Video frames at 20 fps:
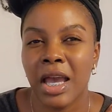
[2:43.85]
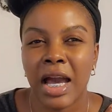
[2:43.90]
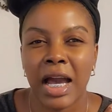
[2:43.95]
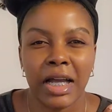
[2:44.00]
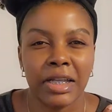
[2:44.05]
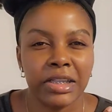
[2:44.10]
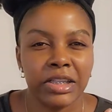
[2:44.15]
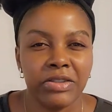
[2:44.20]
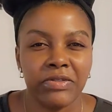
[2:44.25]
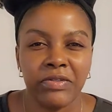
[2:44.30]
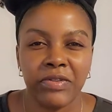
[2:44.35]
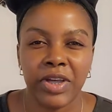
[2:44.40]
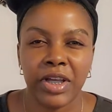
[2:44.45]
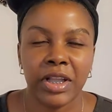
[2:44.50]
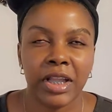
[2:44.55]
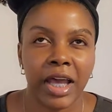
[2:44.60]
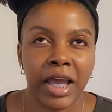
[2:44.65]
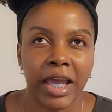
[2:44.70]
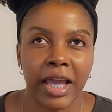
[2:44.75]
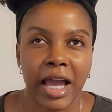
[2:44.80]
I just feel
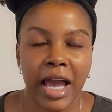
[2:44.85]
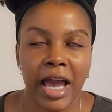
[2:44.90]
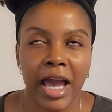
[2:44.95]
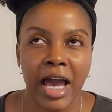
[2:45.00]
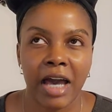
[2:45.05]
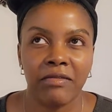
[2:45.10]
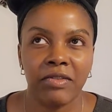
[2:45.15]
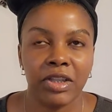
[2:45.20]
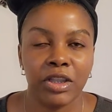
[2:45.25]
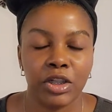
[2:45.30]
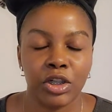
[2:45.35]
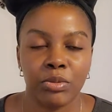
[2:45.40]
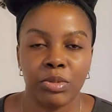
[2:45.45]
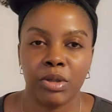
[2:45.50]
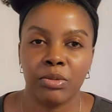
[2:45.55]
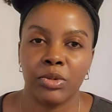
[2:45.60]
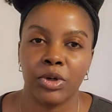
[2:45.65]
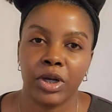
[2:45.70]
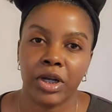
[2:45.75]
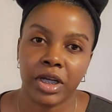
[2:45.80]
like I have a little
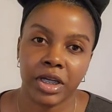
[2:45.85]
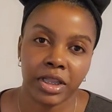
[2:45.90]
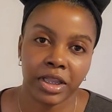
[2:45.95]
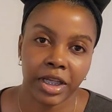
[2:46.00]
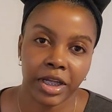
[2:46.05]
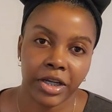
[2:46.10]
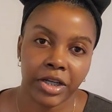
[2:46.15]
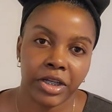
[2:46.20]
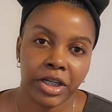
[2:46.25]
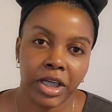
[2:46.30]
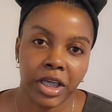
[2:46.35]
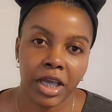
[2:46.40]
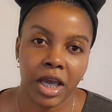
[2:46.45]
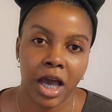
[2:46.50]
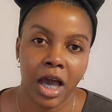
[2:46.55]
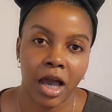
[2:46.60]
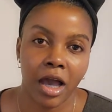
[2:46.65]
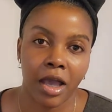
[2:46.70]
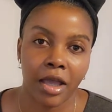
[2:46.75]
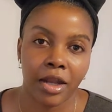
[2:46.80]
bit more clarity
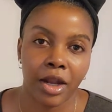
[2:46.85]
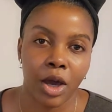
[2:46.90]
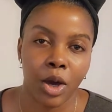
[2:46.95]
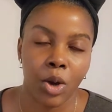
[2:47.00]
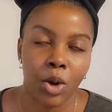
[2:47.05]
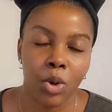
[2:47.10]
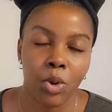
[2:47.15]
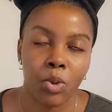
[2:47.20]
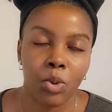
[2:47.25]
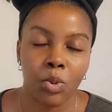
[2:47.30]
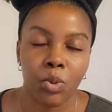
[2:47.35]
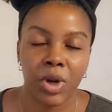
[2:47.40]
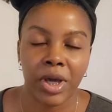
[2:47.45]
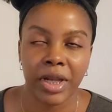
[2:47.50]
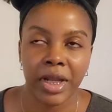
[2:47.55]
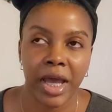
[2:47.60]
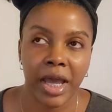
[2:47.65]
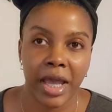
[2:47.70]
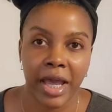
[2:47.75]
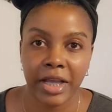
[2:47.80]
on
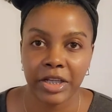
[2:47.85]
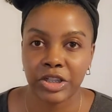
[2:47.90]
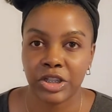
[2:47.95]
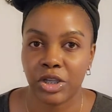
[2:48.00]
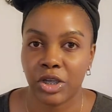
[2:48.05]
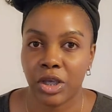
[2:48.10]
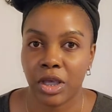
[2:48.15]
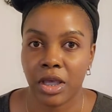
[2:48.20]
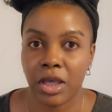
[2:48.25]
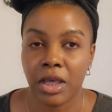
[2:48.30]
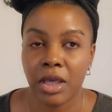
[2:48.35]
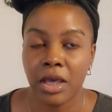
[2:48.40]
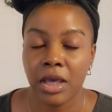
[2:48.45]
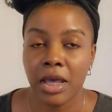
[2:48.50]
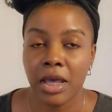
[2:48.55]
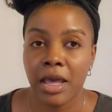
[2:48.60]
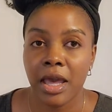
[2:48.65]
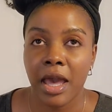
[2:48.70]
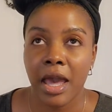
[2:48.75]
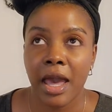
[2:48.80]
what I actually
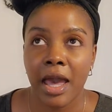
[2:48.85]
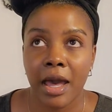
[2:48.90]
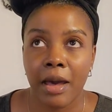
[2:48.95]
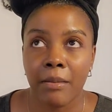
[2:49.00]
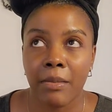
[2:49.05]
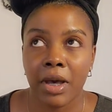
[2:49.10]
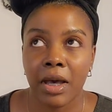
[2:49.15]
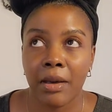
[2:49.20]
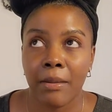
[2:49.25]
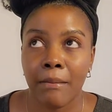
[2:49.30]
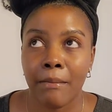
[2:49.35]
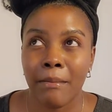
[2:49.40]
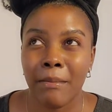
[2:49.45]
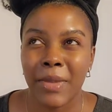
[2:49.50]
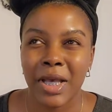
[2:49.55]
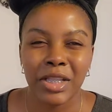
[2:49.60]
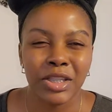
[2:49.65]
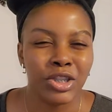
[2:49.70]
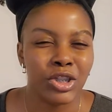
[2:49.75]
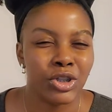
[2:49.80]
am
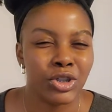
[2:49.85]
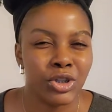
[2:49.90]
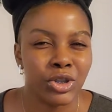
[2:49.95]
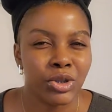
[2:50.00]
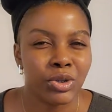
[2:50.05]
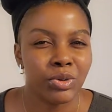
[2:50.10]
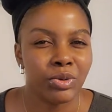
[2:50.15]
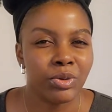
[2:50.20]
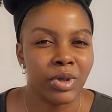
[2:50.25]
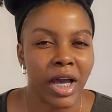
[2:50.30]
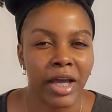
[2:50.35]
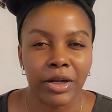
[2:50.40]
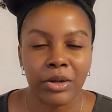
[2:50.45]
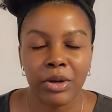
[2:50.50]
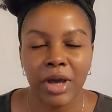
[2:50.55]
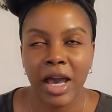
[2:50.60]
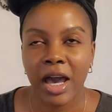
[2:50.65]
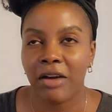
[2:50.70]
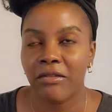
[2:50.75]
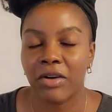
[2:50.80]
meant to do. I
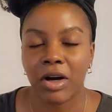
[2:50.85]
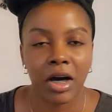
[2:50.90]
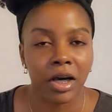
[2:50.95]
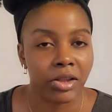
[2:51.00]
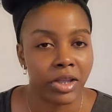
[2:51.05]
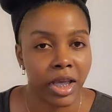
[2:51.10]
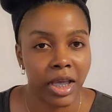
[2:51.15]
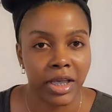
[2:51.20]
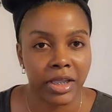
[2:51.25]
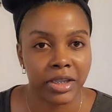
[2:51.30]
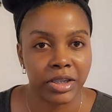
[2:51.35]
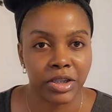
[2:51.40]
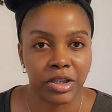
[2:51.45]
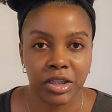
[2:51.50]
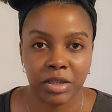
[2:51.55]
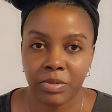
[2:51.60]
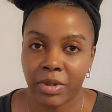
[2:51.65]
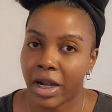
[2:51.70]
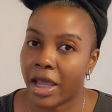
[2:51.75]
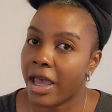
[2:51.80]
don't have all the
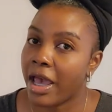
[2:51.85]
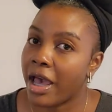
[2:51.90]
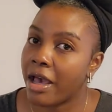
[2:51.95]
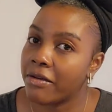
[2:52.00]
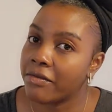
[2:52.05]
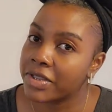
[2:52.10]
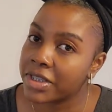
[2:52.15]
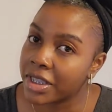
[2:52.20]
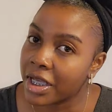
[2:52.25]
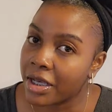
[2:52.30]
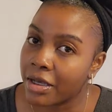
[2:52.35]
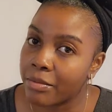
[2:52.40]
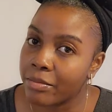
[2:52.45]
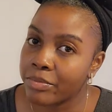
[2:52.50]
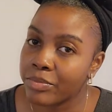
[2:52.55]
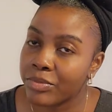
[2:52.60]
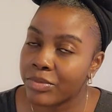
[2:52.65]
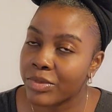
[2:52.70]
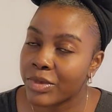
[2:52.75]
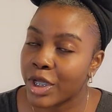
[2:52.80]
answers, but I have some
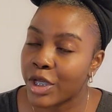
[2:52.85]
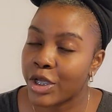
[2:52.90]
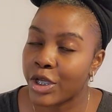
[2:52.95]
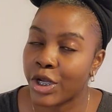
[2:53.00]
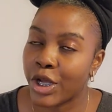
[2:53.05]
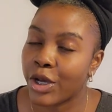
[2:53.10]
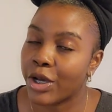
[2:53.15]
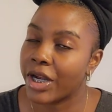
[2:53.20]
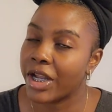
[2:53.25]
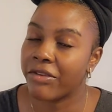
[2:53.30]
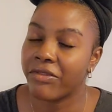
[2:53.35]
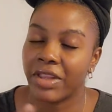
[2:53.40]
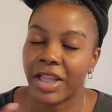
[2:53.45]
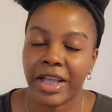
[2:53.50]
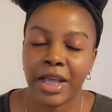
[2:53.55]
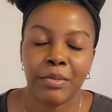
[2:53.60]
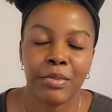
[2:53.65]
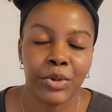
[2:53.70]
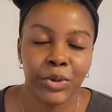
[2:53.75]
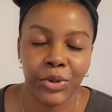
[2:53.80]
you know, and I feel
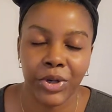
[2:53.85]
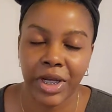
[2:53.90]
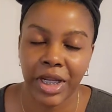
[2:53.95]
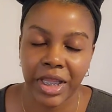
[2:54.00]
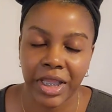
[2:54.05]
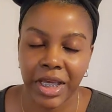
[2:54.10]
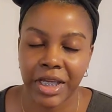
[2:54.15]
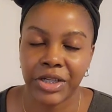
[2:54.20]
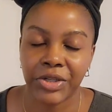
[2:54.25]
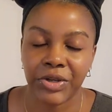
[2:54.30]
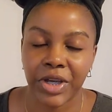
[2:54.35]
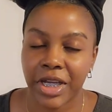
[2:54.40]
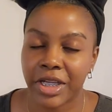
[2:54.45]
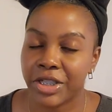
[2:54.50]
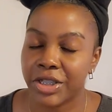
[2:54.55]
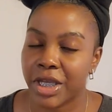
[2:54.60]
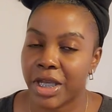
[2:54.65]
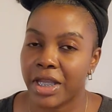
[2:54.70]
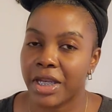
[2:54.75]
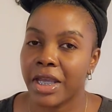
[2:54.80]
like I'm going in that
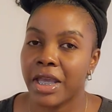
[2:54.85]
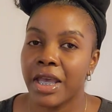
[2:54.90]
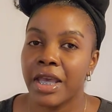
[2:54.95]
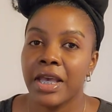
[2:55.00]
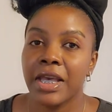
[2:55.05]
direction.